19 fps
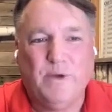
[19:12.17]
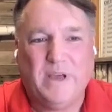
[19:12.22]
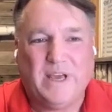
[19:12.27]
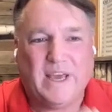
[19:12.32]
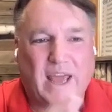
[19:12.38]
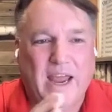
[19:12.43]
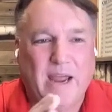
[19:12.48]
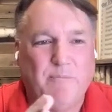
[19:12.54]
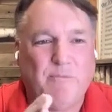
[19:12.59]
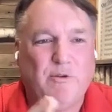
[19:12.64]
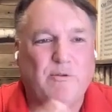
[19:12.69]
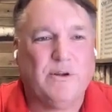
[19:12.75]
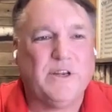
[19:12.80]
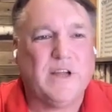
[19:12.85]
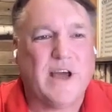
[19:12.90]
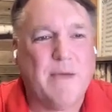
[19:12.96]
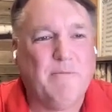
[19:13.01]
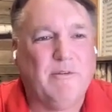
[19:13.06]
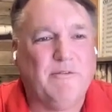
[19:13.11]
We came to a
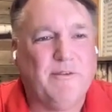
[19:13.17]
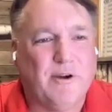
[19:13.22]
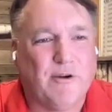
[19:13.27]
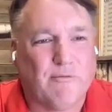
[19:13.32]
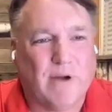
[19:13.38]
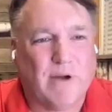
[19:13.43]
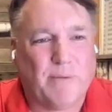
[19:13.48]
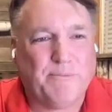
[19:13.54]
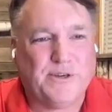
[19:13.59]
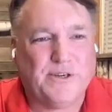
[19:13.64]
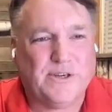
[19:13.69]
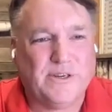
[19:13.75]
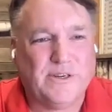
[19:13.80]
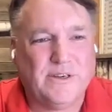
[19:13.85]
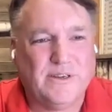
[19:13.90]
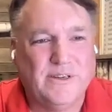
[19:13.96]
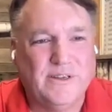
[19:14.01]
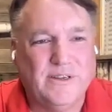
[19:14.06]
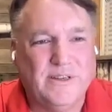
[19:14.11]
time of corruption.